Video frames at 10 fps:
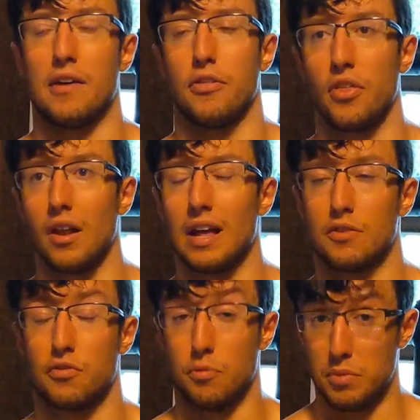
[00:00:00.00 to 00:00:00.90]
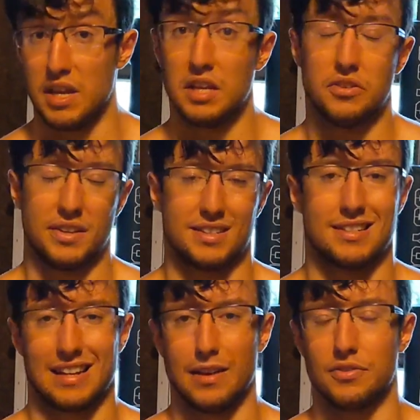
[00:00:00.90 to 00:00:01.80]
I feel like for me,
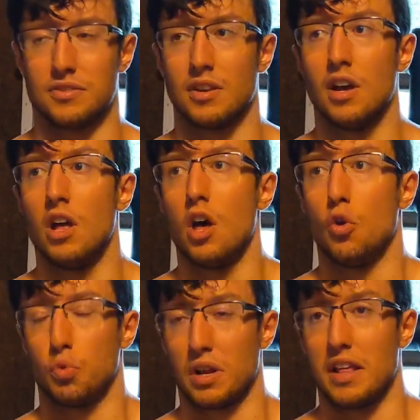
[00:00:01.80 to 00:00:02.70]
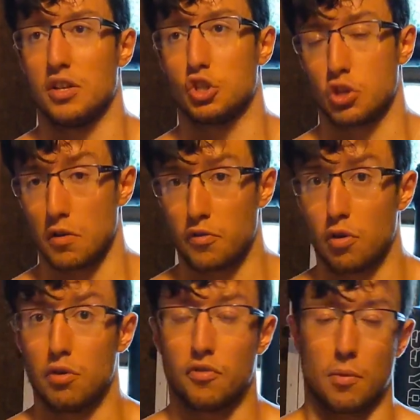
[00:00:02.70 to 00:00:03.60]
these lifts really
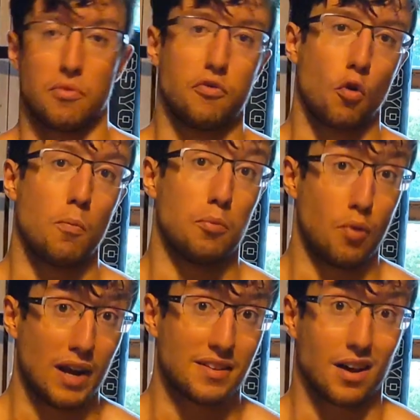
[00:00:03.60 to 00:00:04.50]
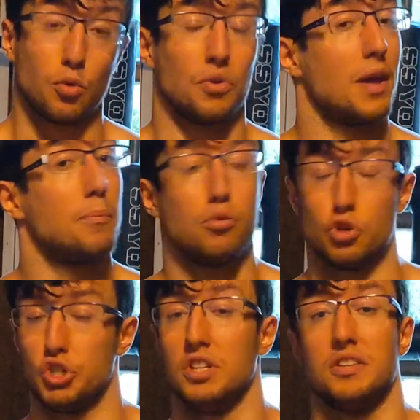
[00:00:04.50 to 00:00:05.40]
suffer from form breakdown when I
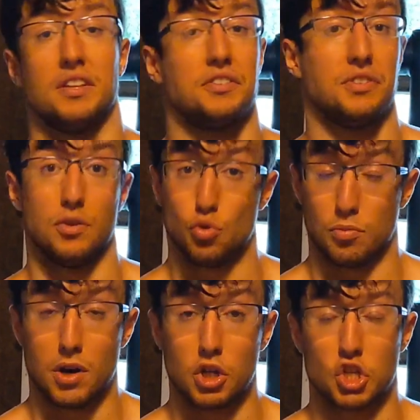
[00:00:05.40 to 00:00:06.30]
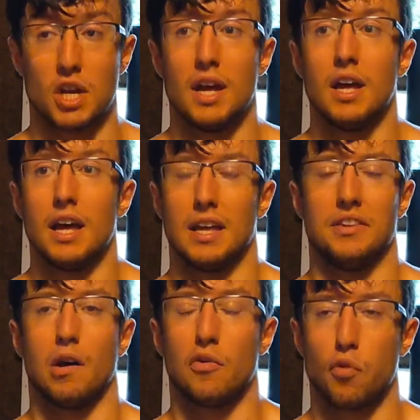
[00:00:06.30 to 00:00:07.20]
push the intensity too much,
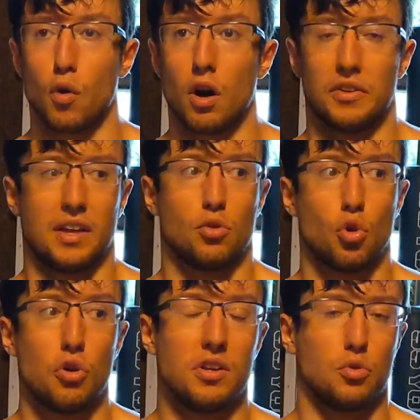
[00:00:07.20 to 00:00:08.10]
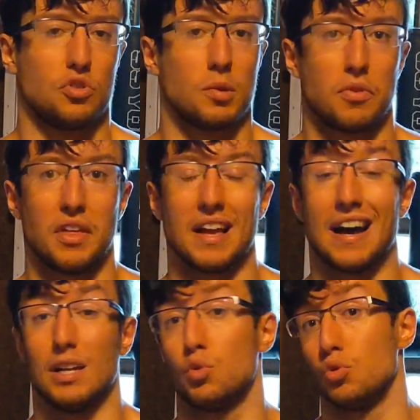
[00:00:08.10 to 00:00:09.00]
and therefore they turn into something
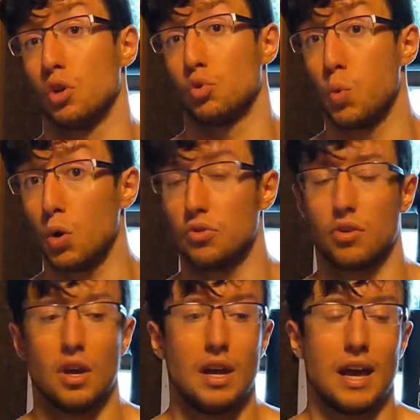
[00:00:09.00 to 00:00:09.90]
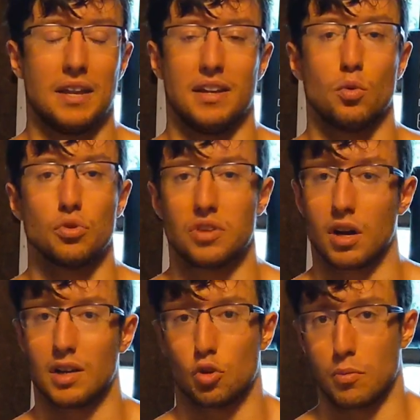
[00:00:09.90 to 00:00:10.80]
I do not want, and they don't
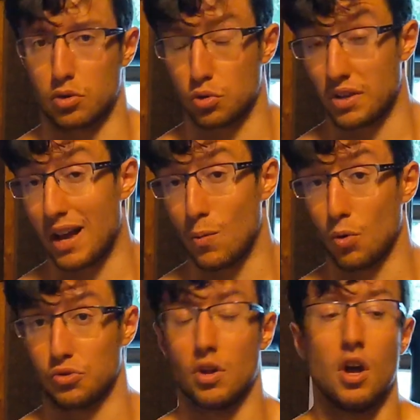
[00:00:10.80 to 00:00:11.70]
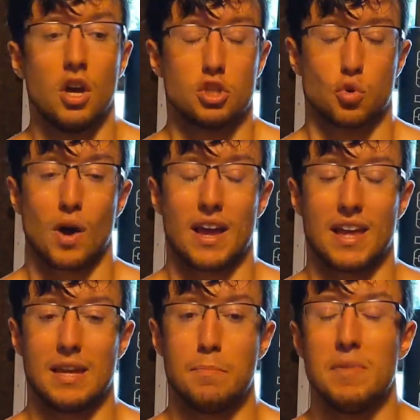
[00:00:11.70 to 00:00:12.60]
target the muscles I want. So
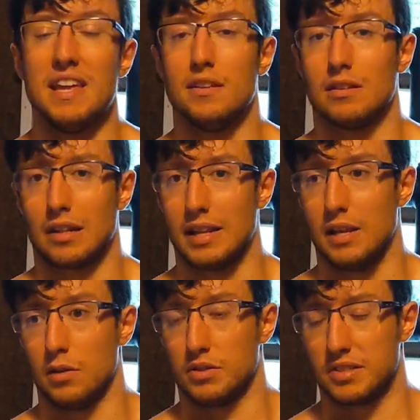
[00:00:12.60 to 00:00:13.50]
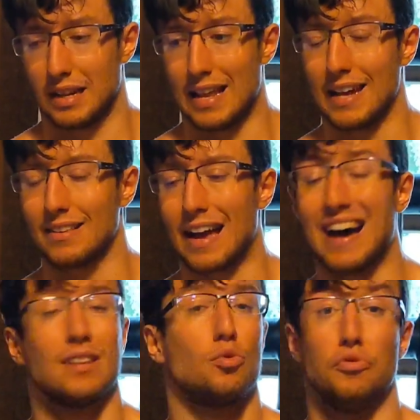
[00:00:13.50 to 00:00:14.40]
I immediately select
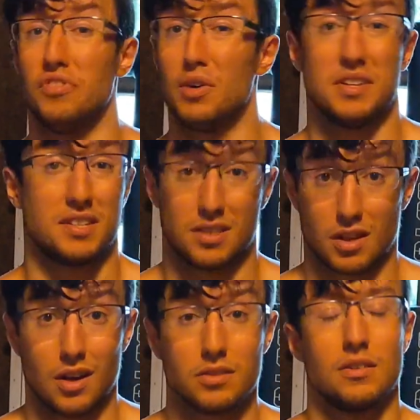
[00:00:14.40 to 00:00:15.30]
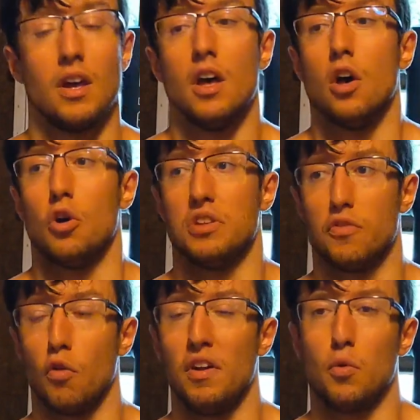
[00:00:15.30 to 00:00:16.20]
at the very start an
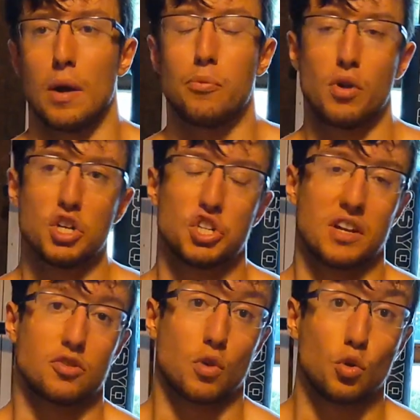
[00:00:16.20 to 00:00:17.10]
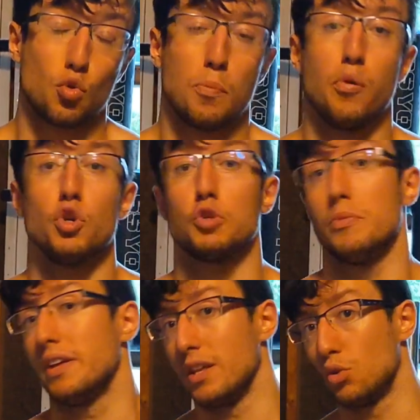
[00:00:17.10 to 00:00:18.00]
evolving rep range that is going to push
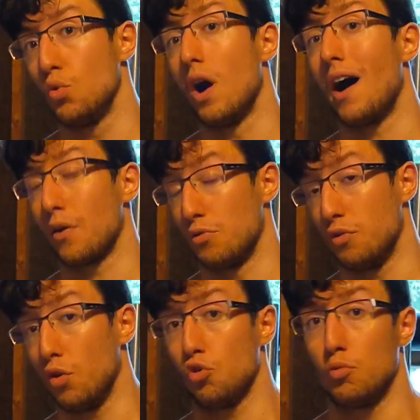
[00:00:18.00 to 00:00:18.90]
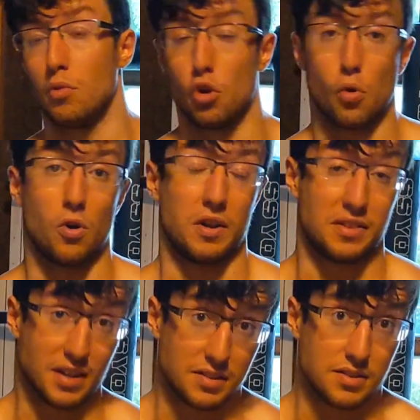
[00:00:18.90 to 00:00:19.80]
me into higher volume, lower
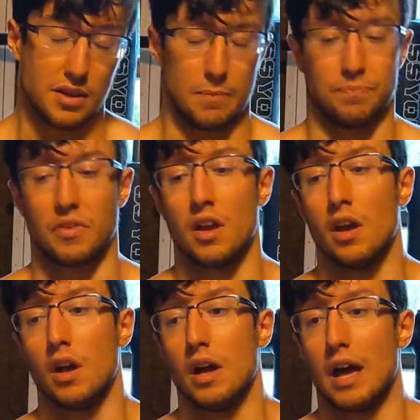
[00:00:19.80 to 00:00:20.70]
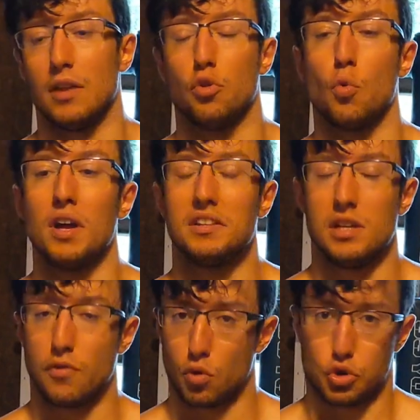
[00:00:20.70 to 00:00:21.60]
intensity. And the way
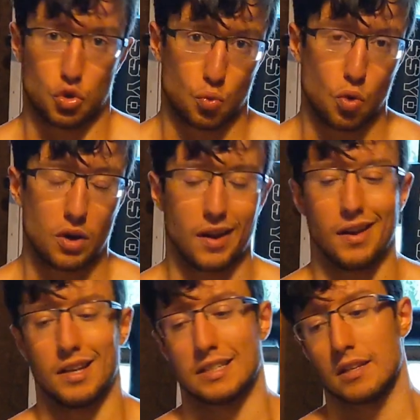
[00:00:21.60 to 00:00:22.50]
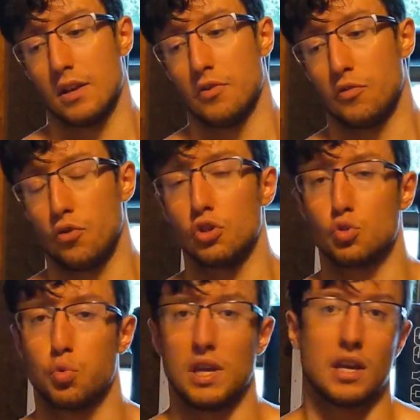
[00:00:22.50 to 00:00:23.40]
the evolution works is,
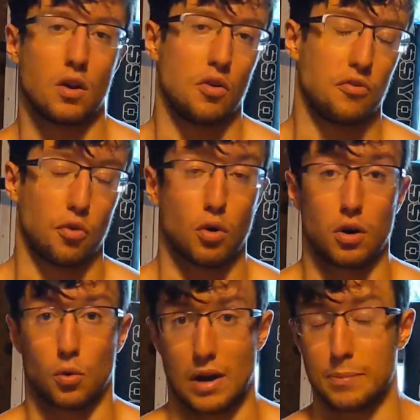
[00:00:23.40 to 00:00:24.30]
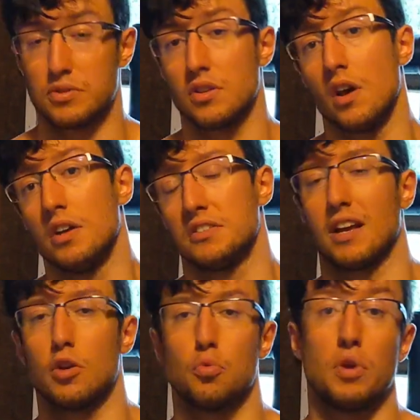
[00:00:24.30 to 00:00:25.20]
first week, 4 reps,
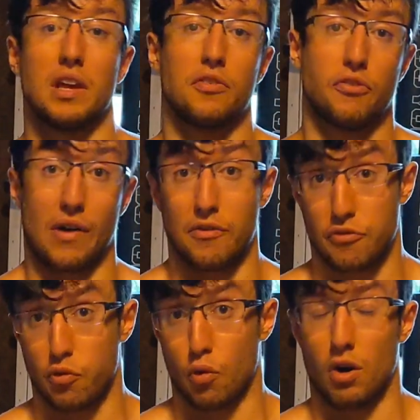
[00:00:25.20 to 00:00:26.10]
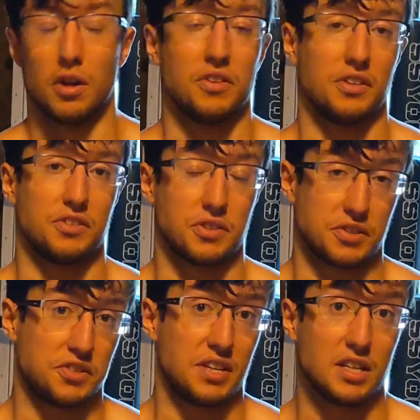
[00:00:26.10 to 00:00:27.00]
second week, 5-4, then
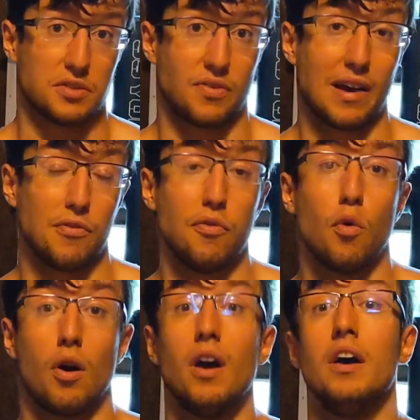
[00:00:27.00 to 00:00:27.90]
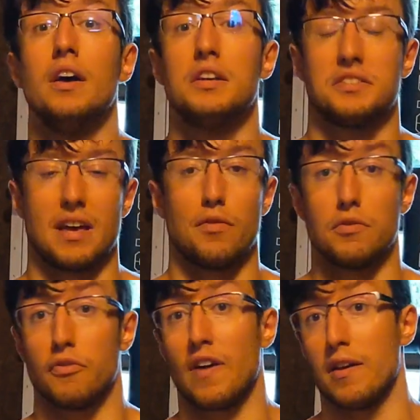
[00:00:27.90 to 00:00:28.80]
6-5-4,
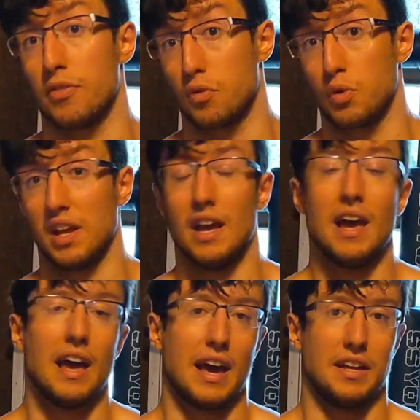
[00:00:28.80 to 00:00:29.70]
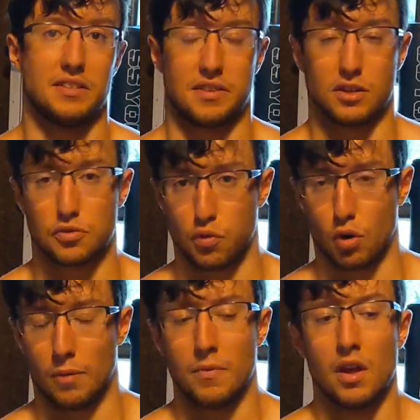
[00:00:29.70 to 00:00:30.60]
7-5-3,
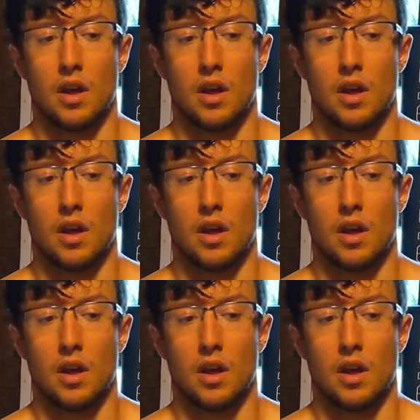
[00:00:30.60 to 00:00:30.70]
8-6-4.